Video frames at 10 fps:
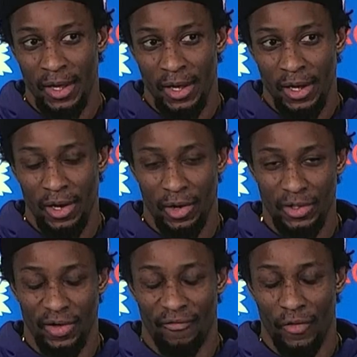
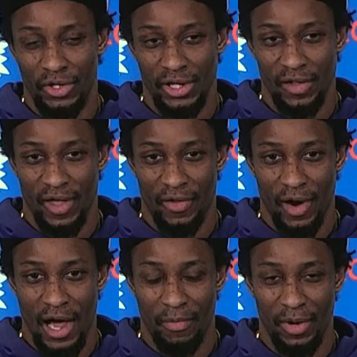It's unfortunate that they're
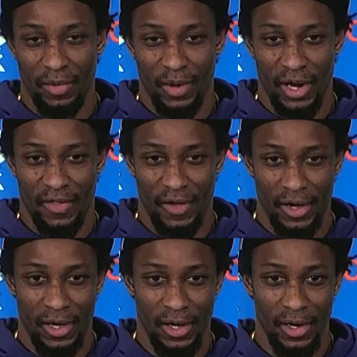happening, but I
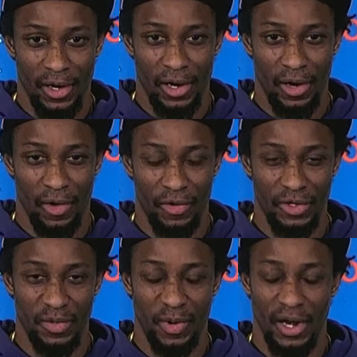think, they're
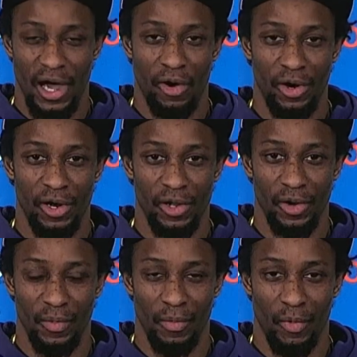just being outed a
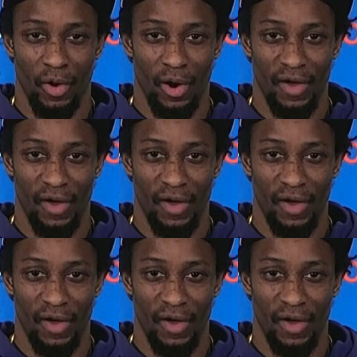little bit more.